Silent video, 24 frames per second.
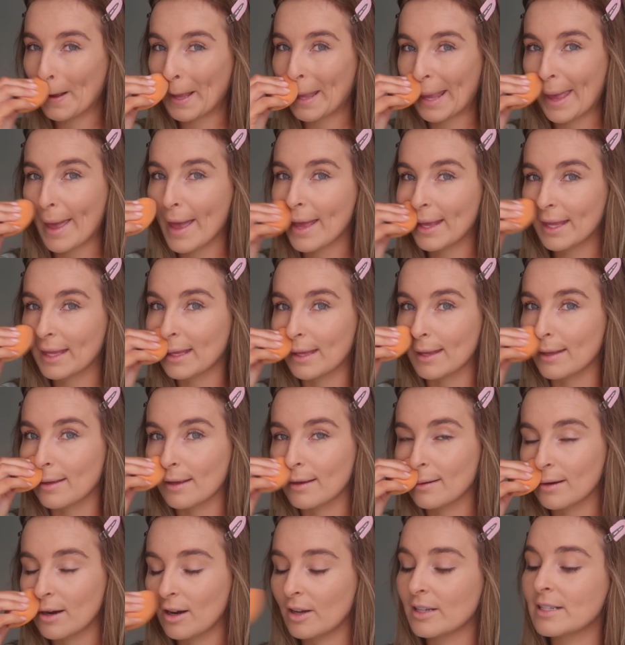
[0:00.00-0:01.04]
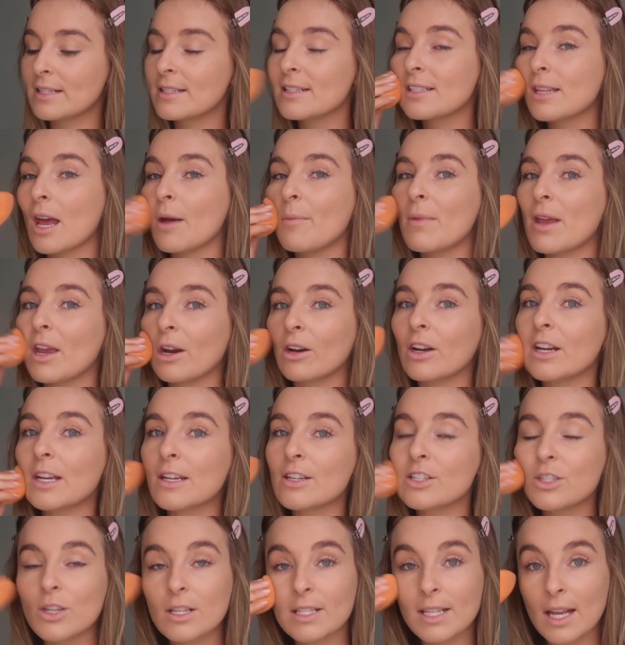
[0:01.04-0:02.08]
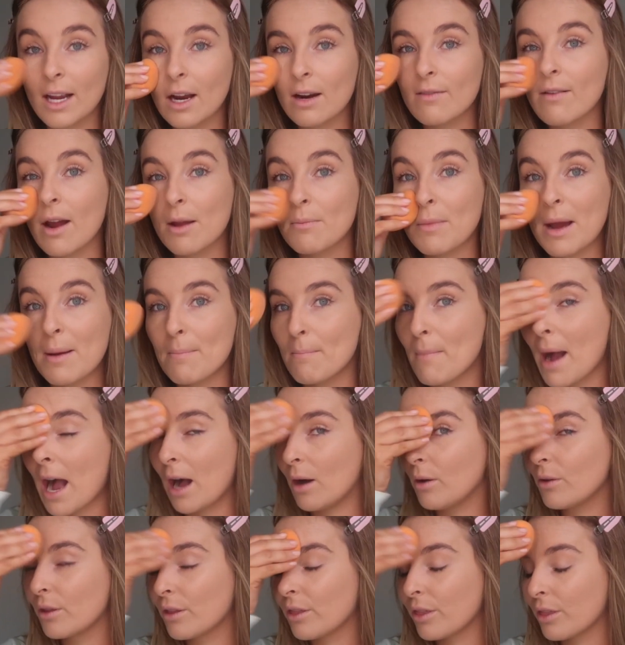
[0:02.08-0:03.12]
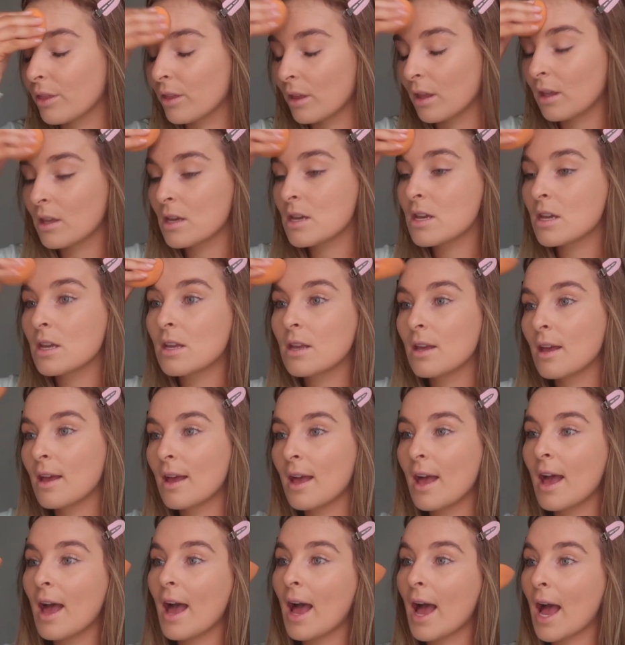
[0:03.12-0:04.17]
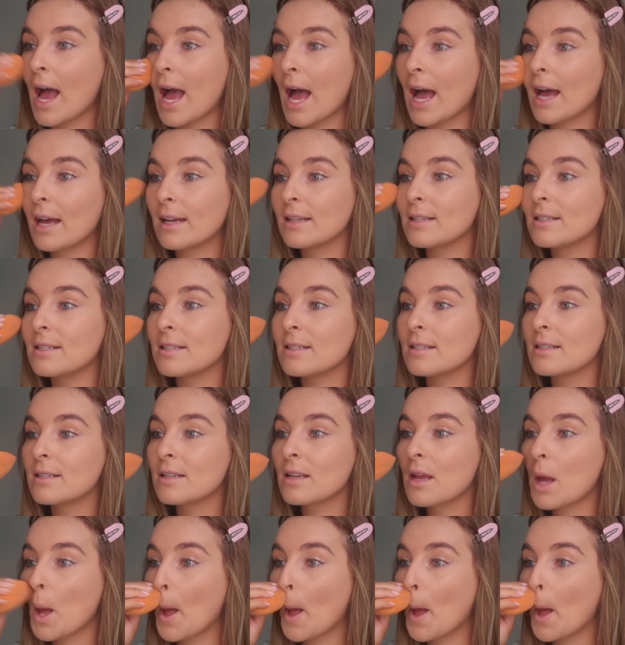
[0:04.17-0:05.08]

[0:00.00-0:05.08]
cakey on some areas, just like around my mouth, and